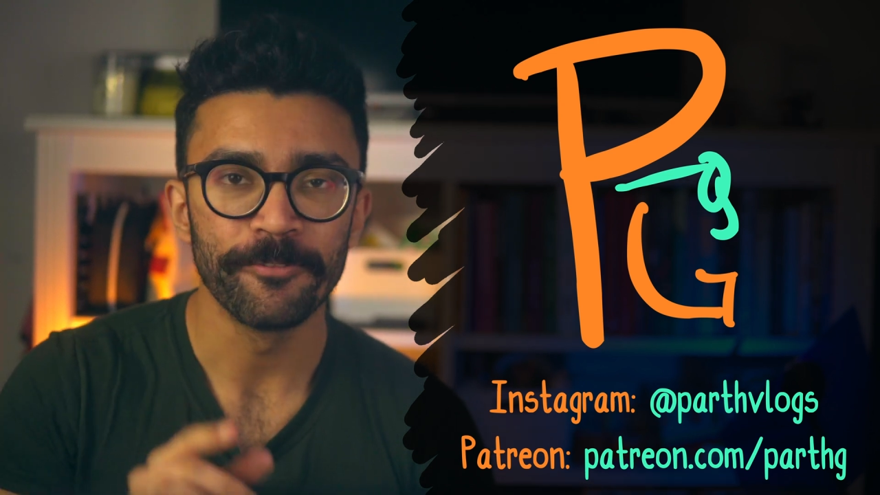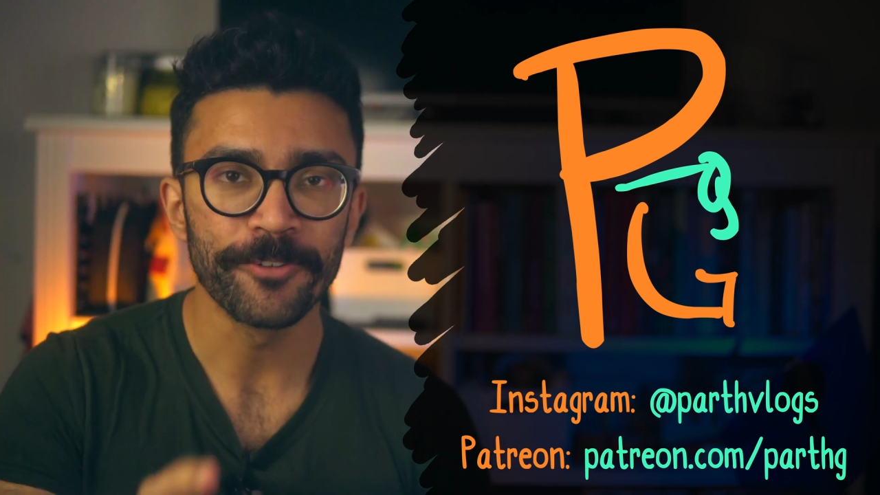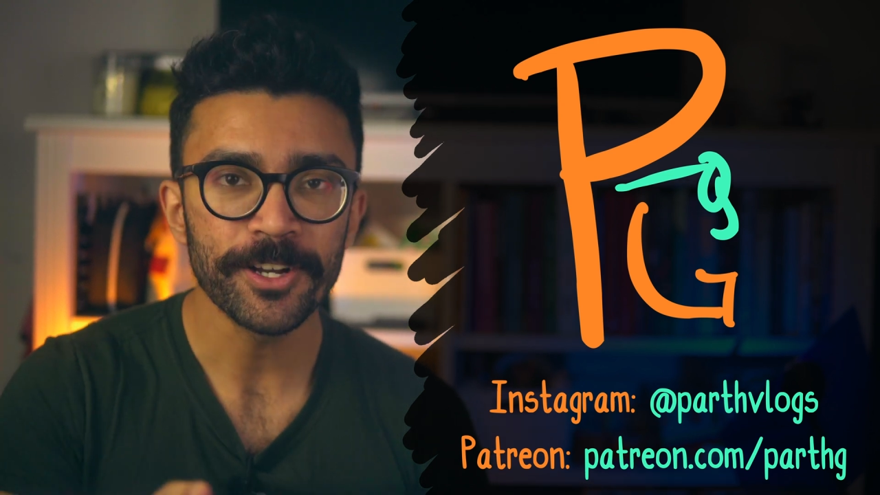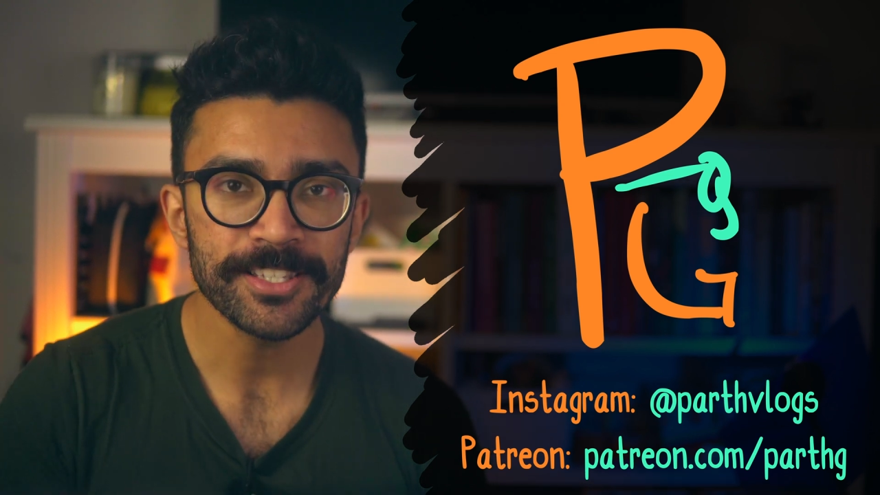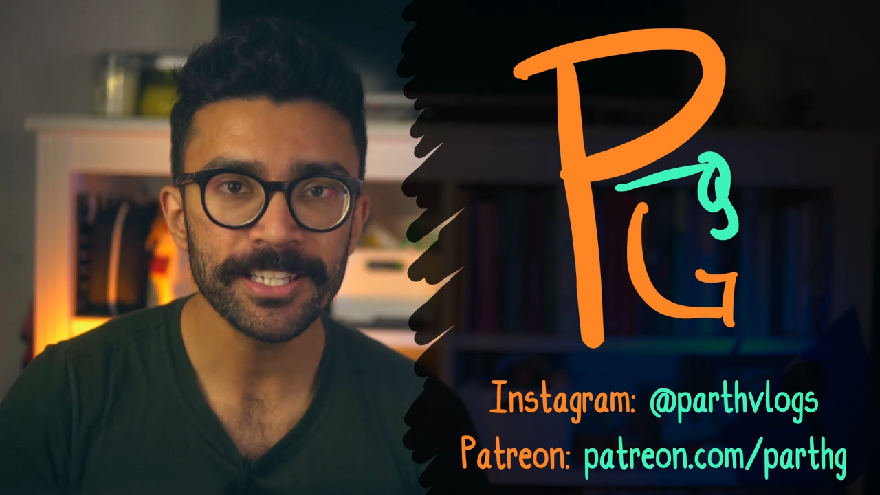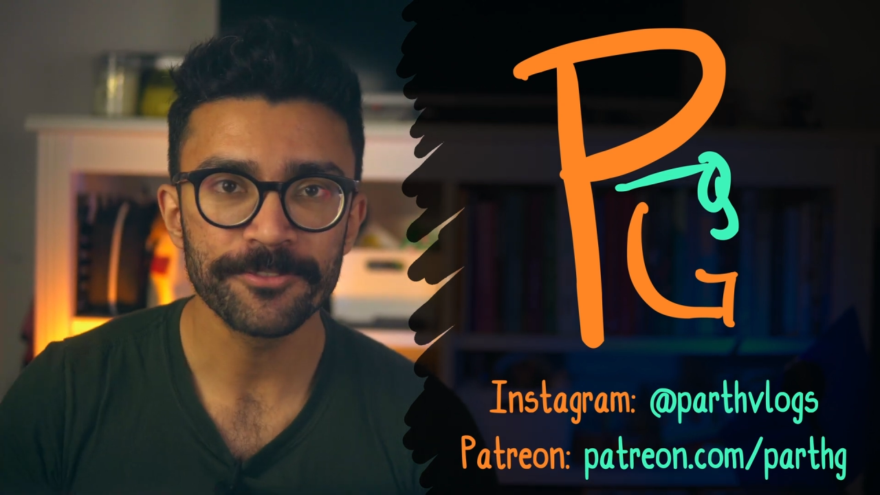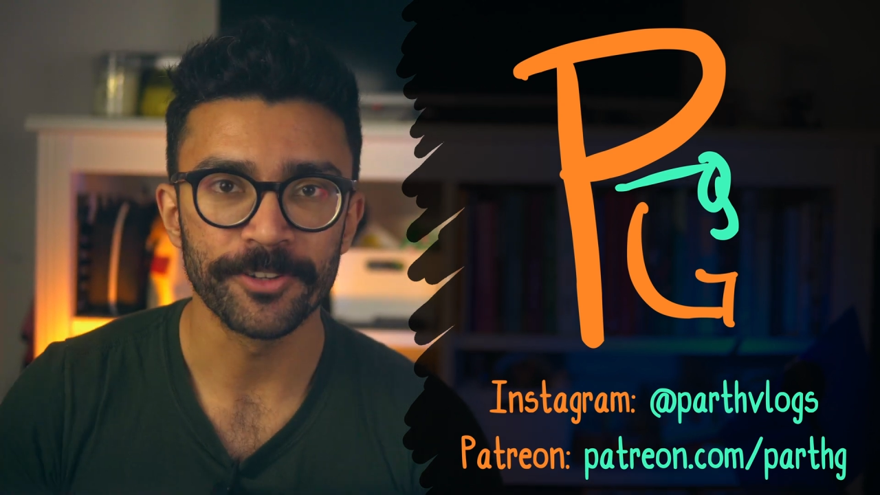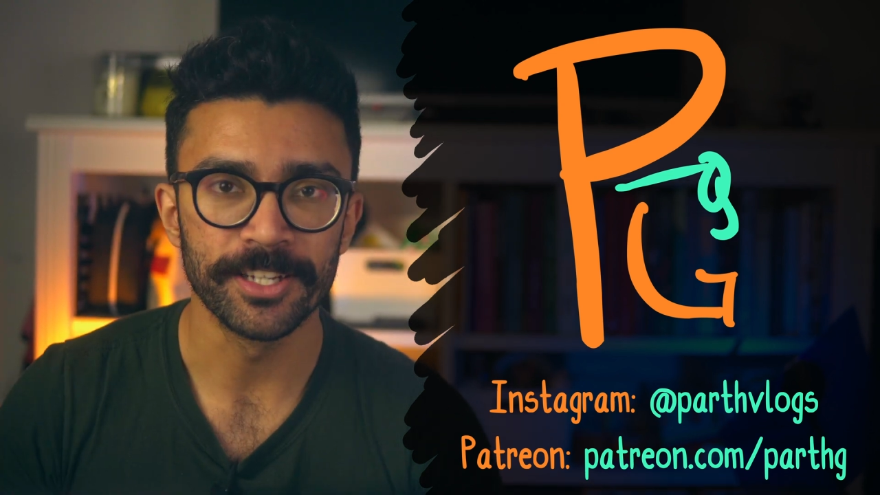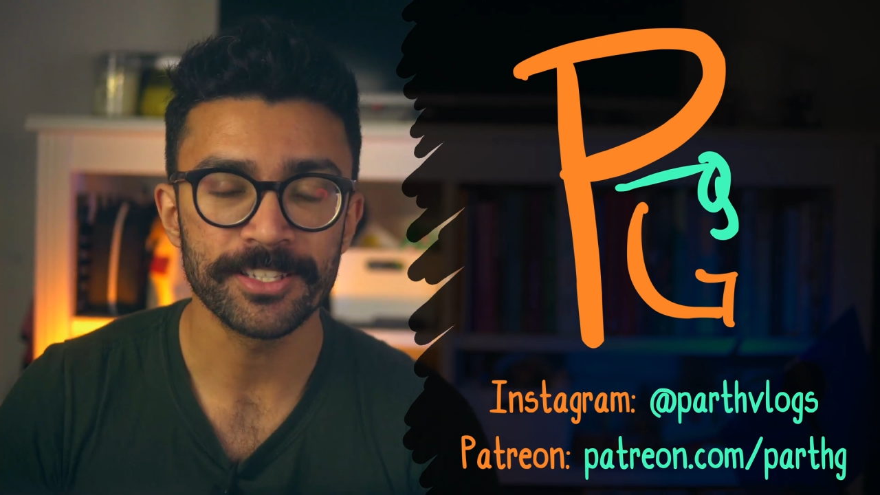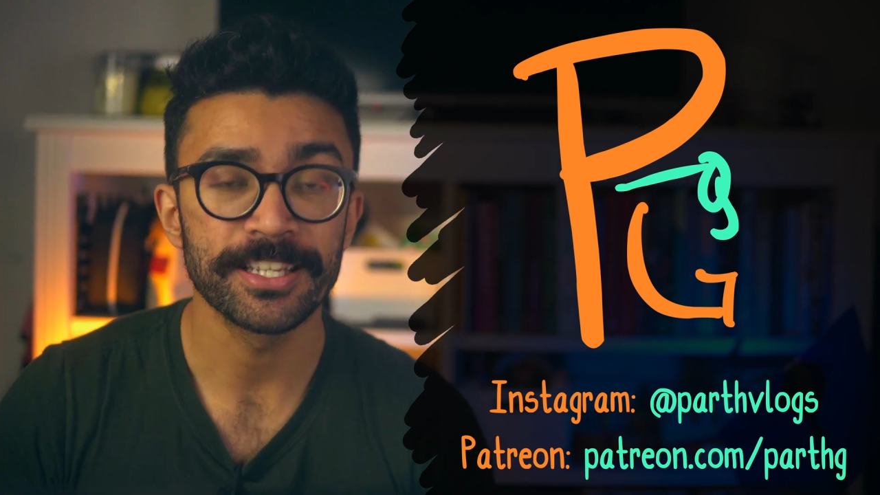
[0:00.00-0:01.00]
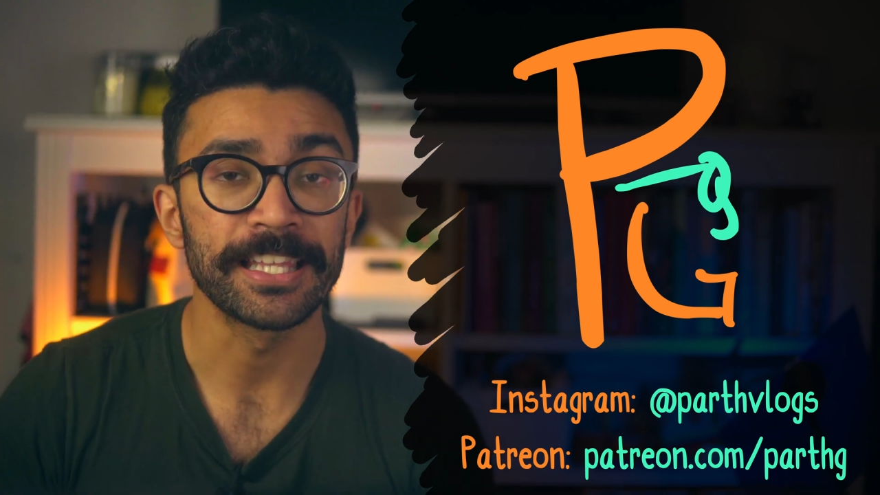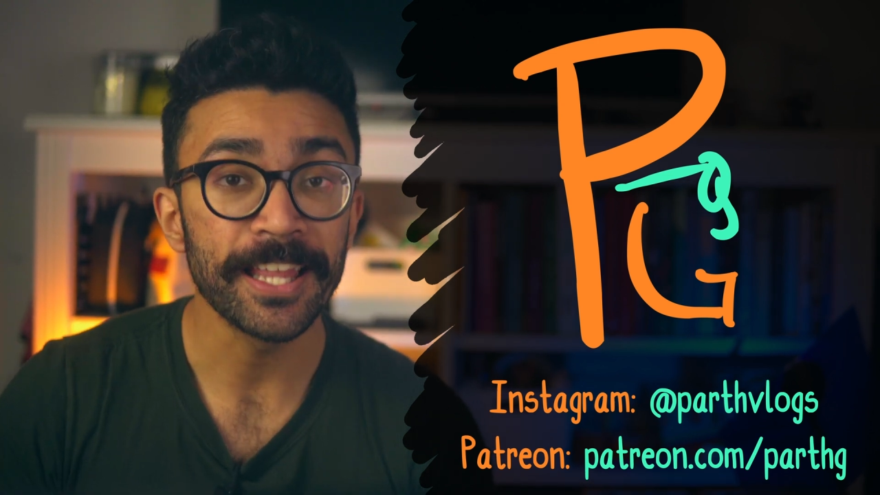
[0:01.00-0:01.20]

first things first,